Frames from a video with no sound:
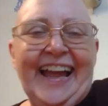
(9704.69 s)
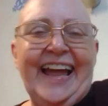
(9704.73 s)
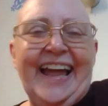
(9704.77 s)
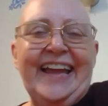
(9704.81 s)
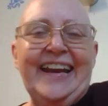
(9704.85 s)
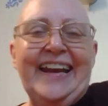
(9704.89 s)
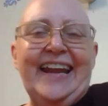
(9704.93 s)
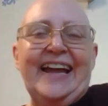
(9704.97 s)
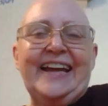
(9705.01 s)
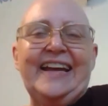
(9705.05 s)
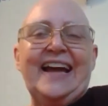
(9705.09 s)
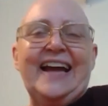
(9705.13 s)

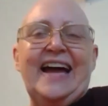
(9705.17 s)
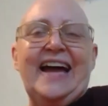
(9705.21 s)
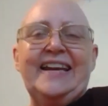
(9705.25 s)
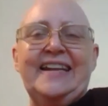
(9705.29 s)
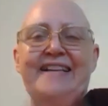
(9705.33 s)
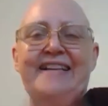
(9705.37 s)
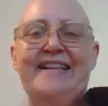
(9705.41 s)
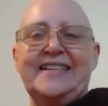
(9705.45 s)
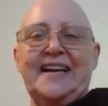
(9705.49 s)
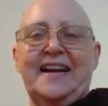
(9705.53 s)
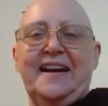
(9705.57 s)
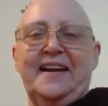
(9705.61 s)
and I got
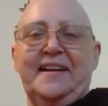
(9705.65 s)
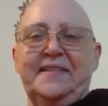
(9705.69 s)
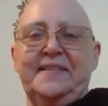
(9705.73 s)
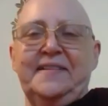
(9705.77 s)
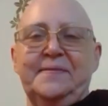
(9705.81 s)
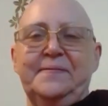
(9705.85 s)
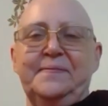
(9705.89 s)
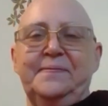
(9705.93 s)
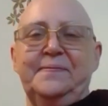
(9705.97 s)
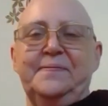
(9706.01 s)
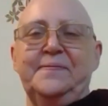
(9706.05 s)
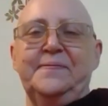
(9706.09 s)
it
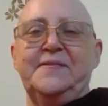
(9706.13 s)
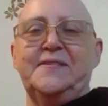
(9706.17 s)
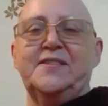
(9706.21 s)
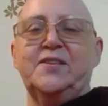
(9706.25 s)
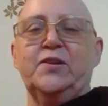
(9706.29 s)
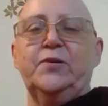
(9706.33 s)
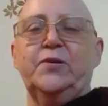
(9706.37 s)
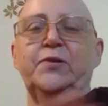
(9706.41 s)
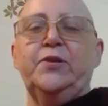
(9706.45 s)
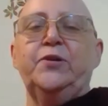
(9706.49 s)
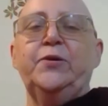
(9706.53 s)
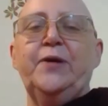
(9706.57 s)
done.
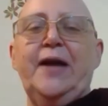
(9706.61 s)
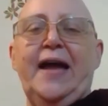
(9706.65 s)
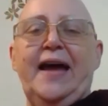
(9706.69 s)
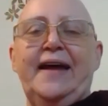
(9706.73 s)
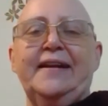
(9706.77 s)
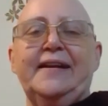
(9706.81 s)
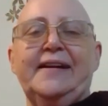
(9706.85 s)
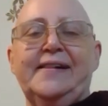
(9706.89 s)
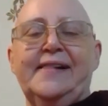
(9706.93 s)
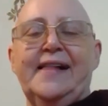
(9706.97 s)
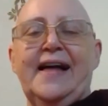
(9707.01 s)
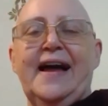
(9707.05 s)
So you
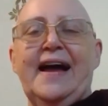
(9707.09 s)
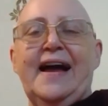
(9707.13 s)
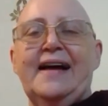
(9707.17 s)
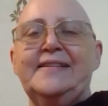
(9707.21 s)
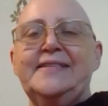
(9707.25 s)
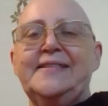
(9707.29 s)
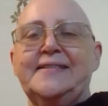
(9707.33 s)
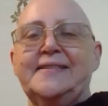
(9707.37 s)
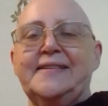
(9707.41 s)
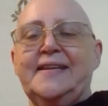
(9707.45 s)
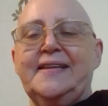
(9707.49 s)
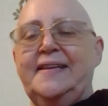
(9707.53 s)
had a
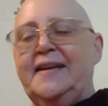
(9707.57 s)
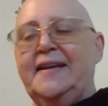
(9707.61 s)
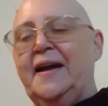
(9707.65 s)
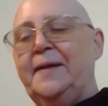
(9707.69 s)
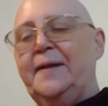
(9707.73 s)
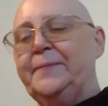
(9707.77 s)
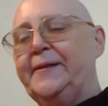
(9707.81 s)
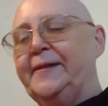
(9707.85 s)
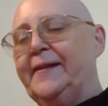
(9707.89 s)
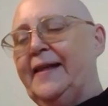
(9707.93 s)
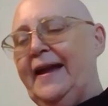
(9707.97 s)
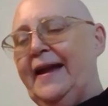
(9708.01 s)
class, and
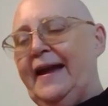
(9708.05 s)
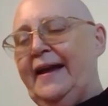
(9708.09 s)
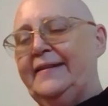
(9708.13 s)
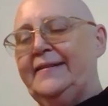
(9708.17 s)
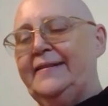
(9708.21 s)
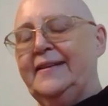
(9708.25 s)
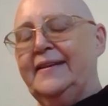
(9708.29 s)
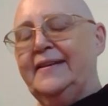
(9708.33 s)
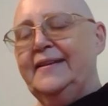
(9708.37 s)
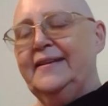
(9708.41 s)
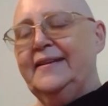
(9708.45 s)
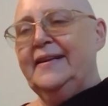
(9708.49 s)
I'm
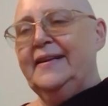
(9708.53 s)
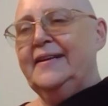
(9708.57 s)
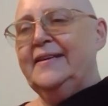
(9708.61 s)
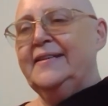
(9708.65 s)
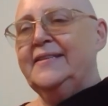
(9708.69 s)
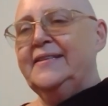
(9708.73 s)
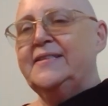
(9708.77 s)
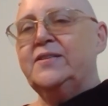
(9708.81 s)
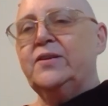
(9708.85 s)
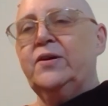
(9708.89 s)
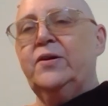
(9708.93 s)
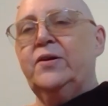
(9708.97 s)
glad.
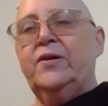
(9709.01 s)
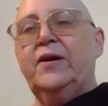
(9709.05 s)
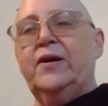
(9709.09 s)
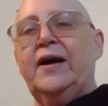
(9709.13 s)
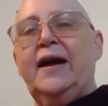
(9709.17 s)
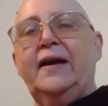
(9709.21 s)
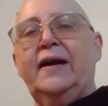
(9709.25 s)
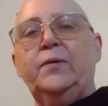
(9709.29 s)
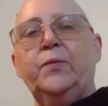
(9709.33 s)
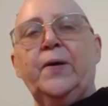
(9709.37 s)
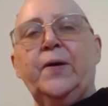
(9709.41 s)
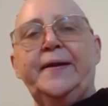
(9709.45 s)
So
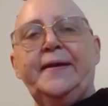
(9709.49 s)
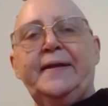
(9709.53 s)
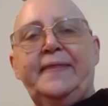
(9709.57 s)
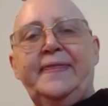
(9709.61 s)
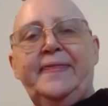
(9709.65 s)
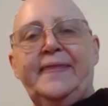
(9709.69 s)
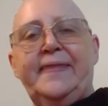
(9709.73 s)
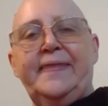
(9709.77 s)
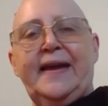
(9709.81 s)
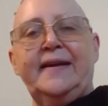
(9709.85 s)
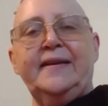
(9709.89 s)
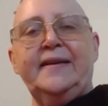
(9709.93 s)
I want to
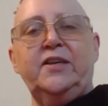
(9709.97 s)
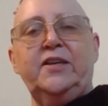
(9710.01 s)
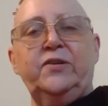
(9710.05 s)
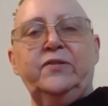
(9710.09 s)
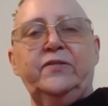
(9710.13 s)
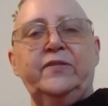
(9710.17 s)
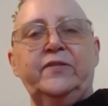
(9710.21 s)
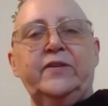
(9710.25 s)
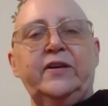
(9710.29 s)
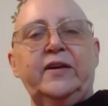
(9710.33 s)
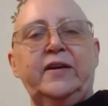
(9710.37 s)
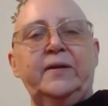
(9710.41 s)
thank
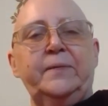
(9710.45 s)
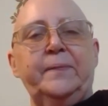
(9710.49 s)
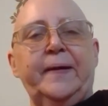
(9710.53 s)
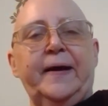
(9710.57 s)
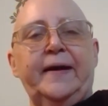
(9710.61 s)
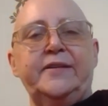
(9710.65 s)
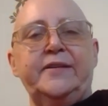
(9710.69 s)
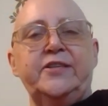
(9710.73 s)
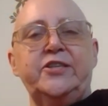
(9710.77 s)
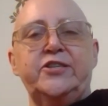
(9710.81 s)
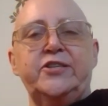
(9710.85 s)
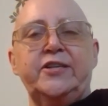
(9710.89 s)
you very
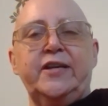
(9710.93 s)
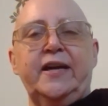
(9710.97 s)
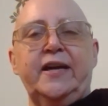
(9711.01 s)
much.